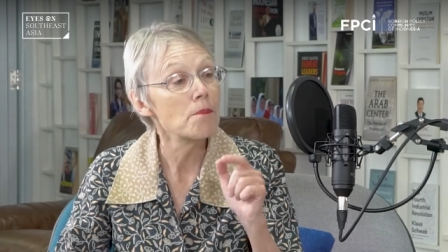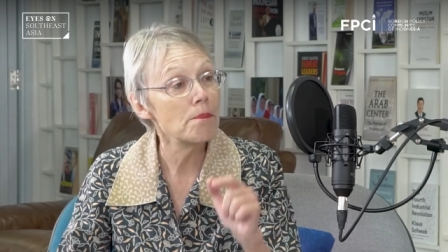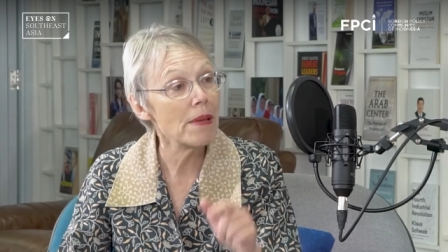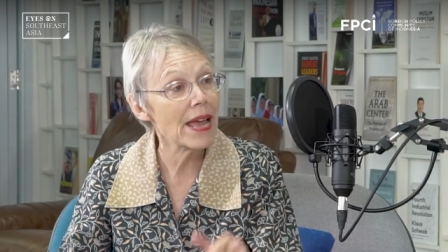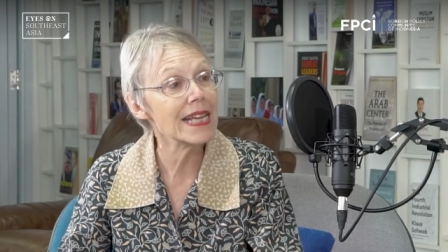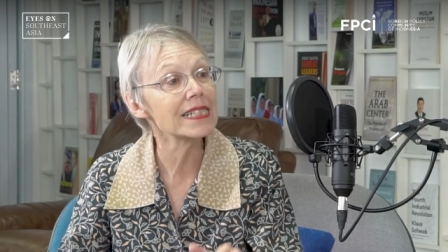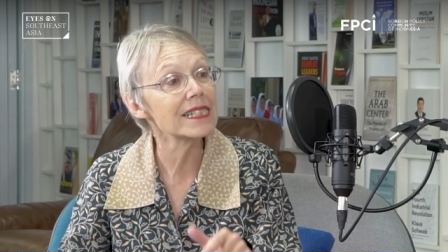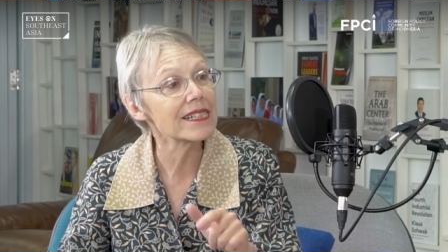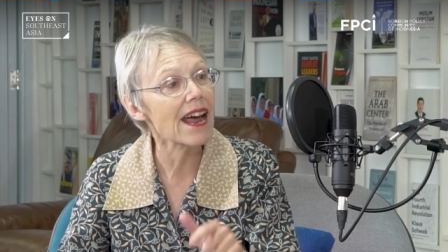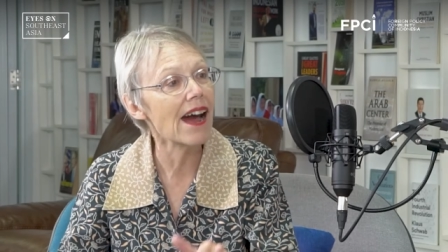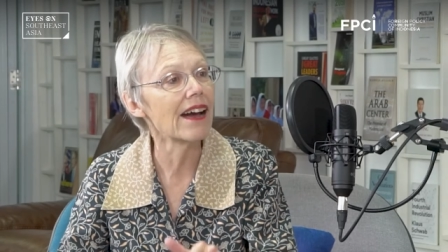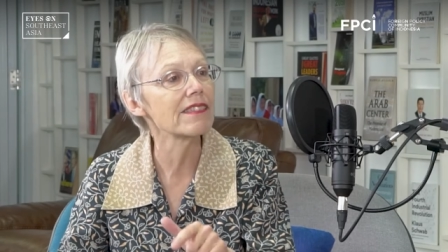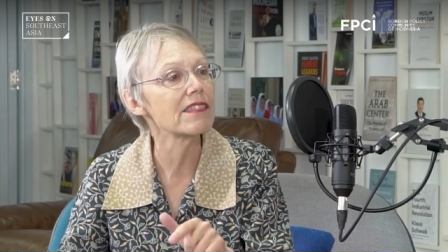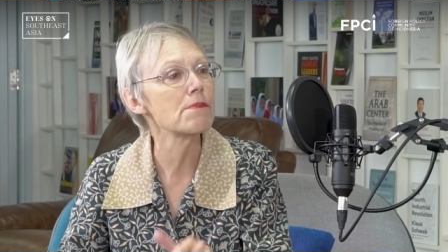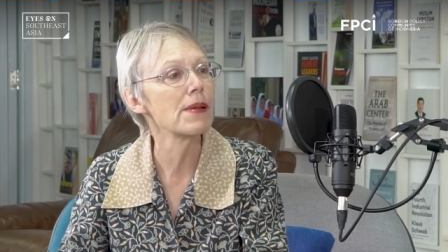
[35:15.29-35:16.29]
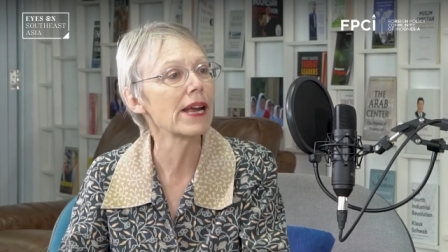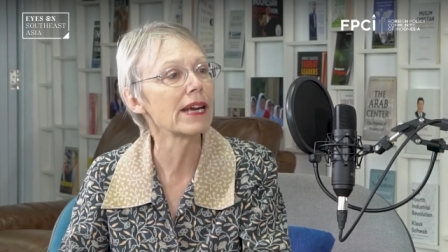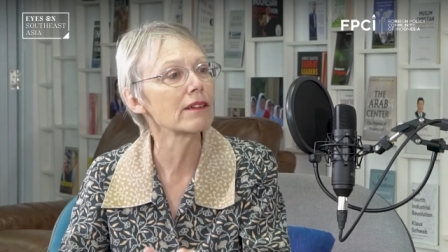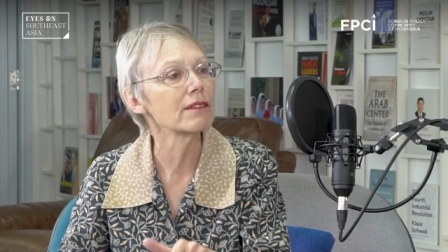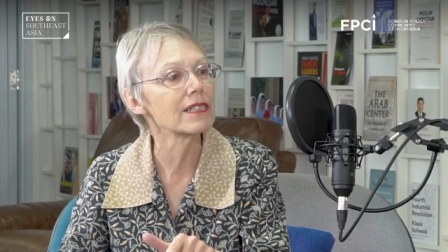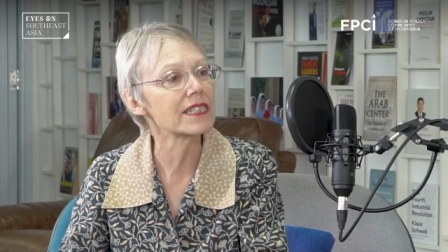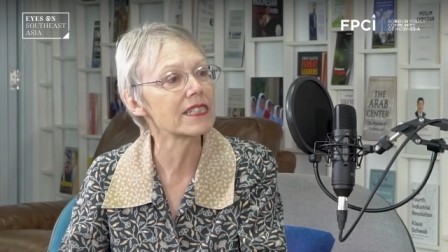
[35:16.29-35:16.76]
based on the
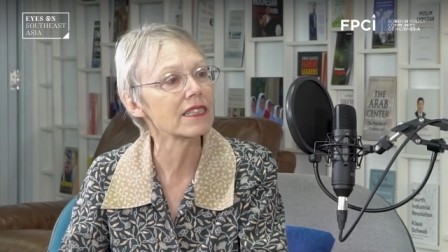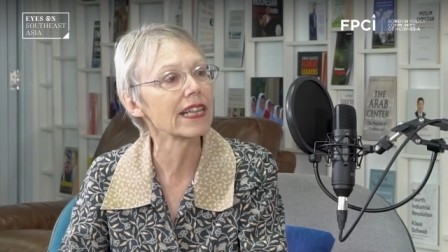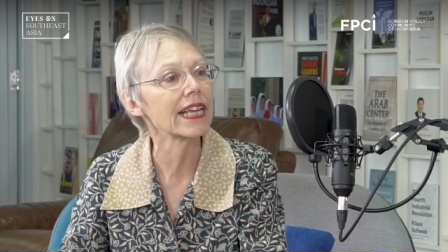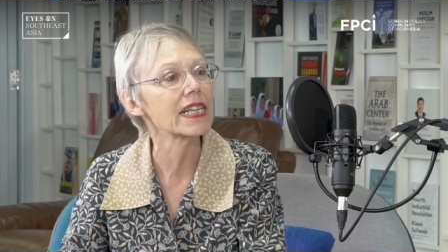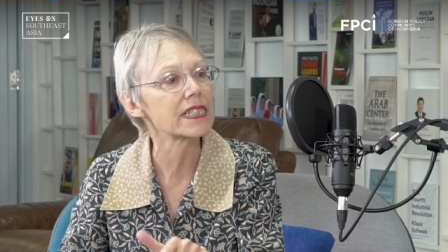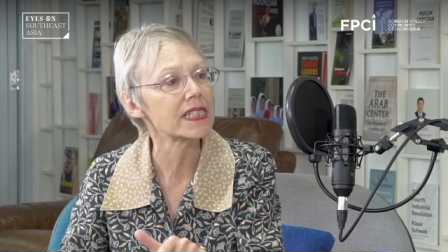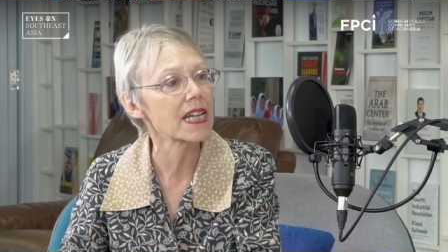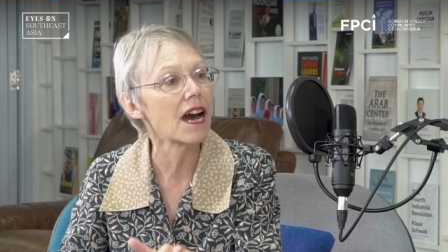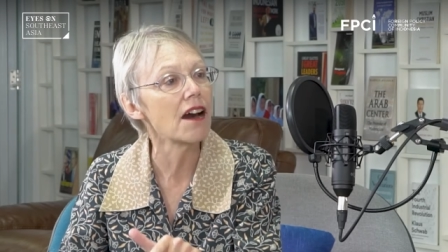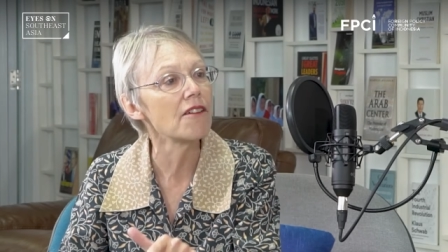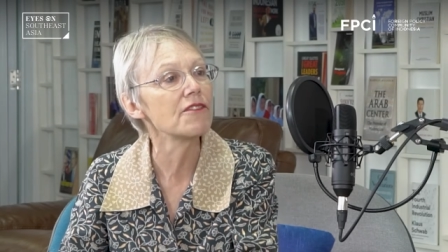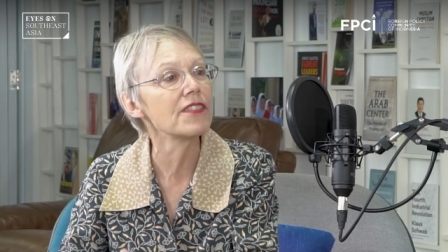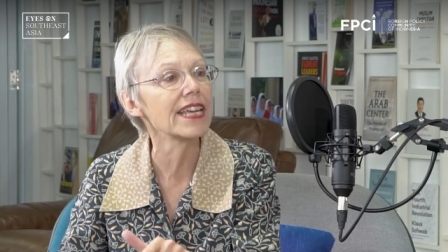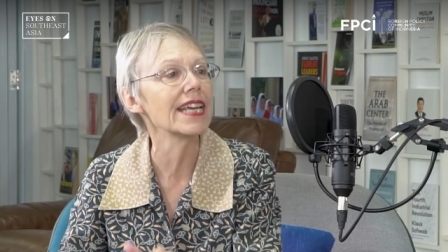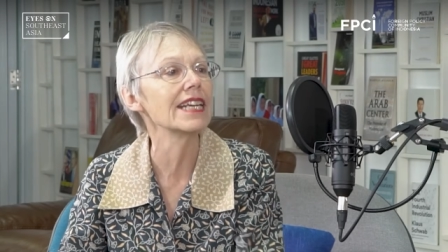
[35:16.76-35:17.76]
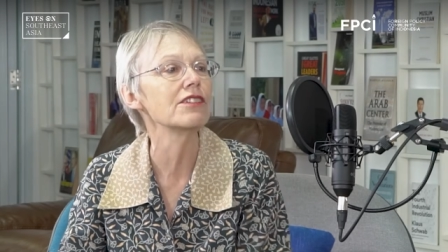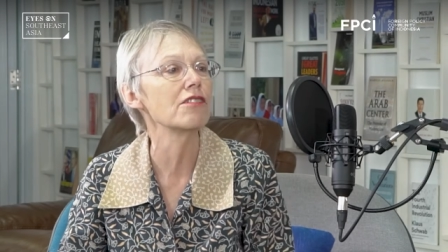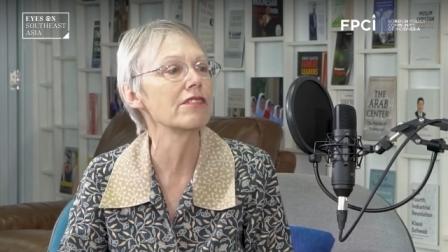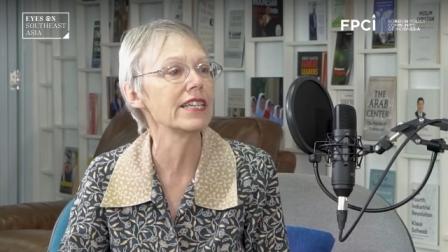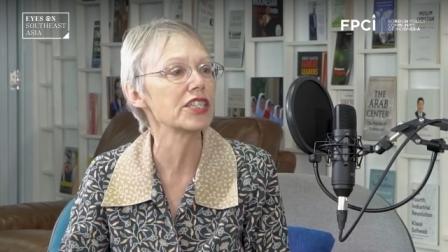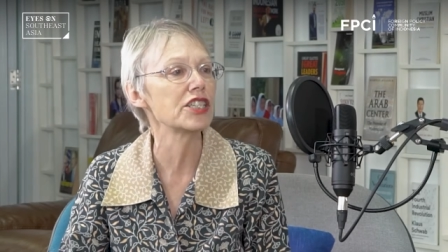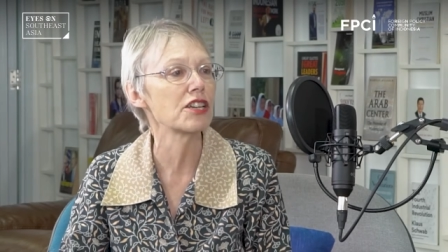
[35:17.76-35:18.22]
marriage links of the
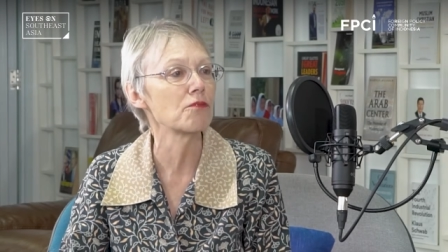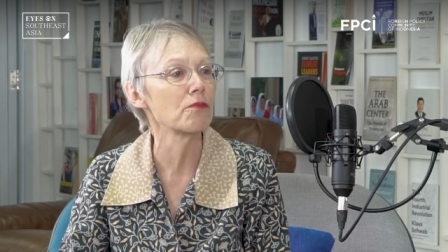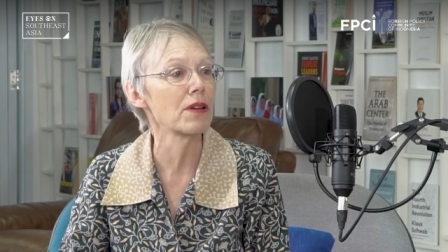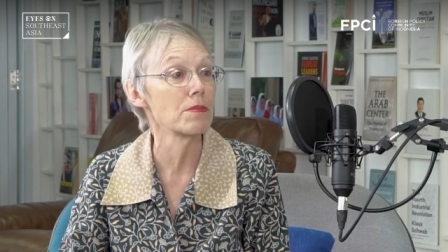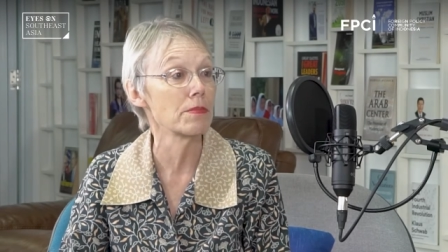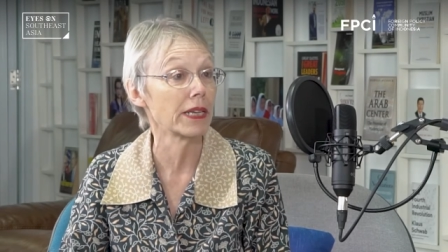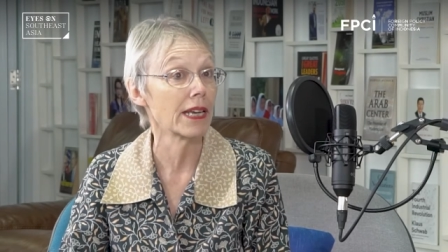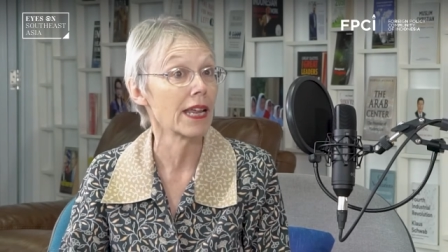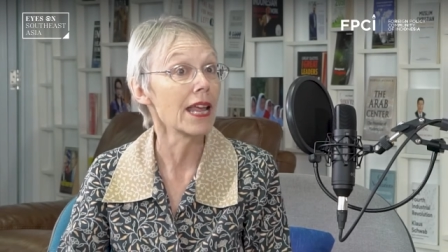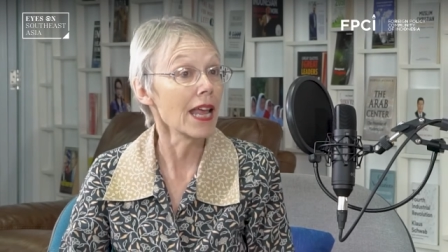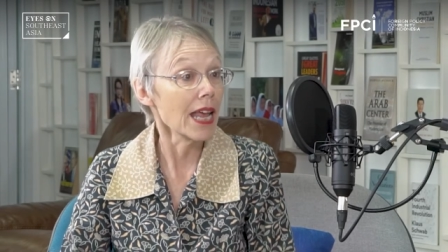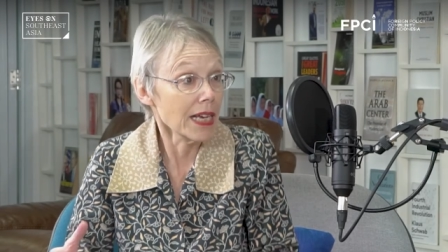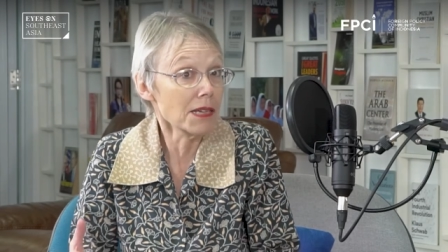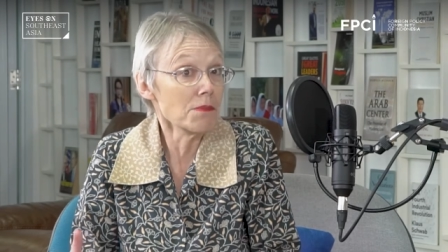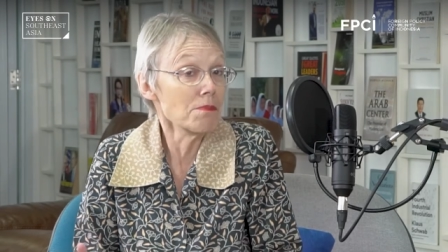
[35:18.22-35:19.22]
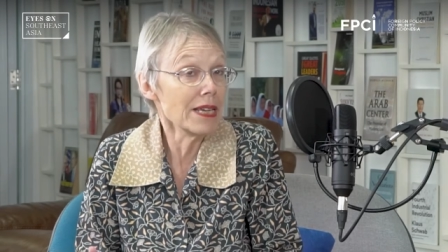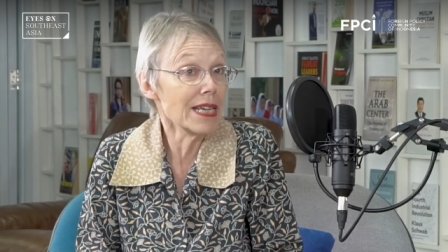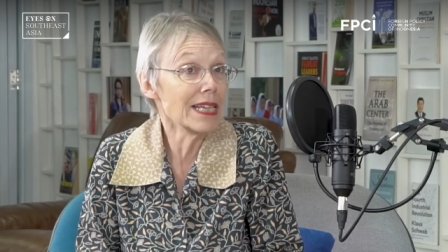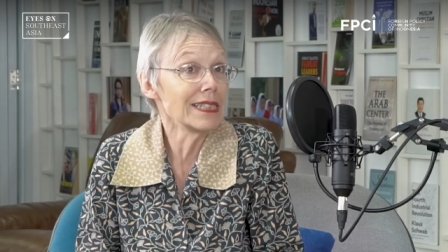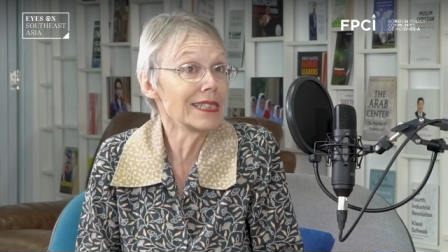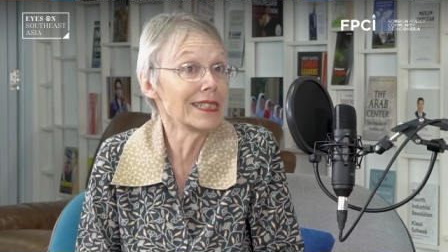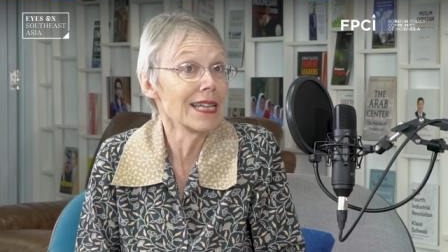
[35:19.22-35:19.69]
Indonesian women. And it
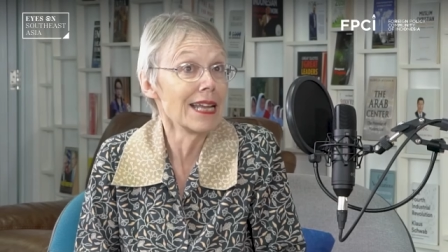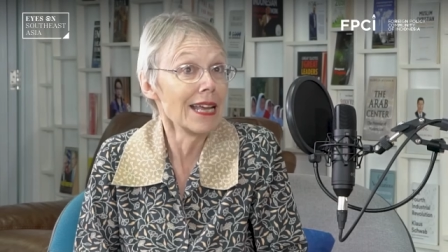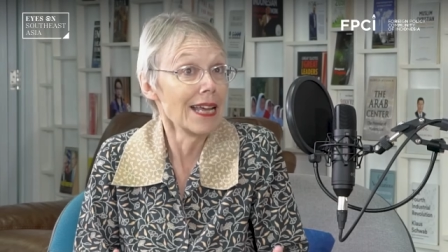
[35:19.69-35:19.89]
means